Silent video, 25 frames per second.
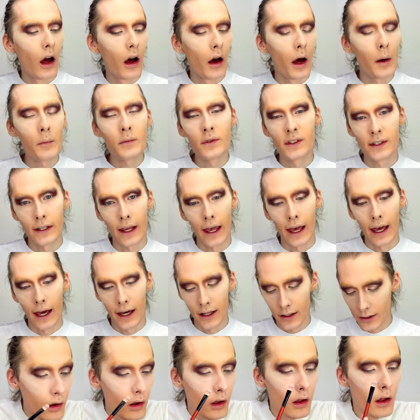I'm
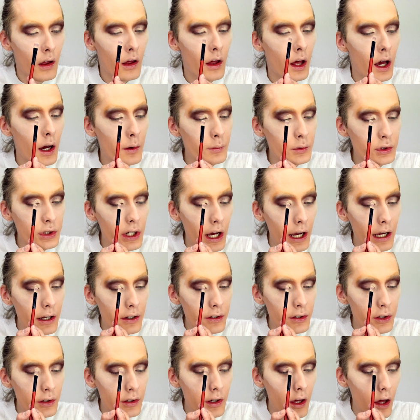sad. I'm trying
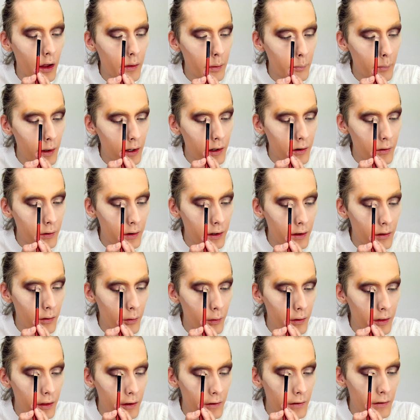to cut my crease
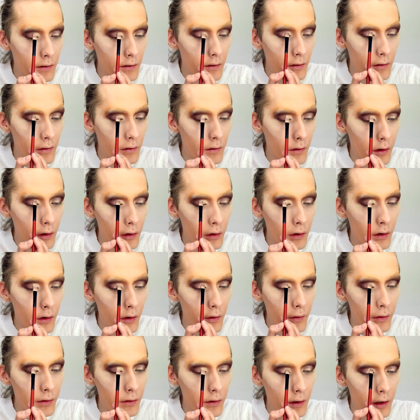with this
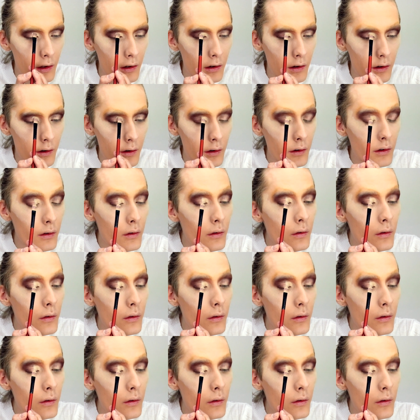concealer.